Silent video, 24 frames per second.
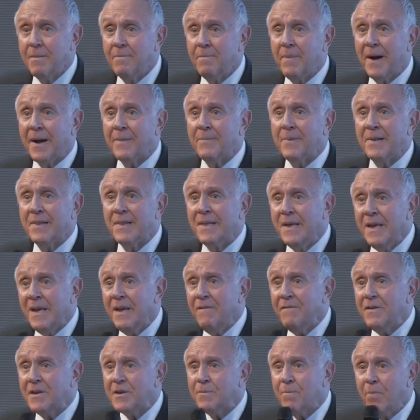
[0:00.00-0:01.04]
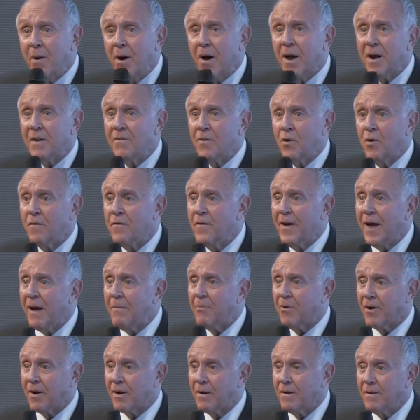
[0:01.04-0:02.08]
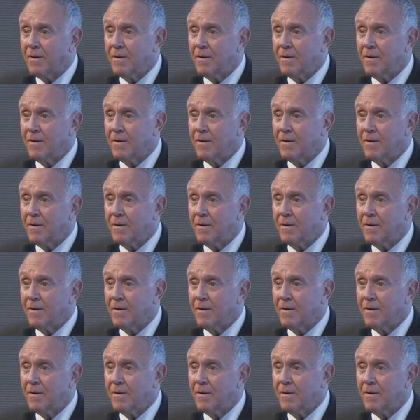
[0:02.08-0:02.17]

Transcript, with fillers: I believe is part of your fabric.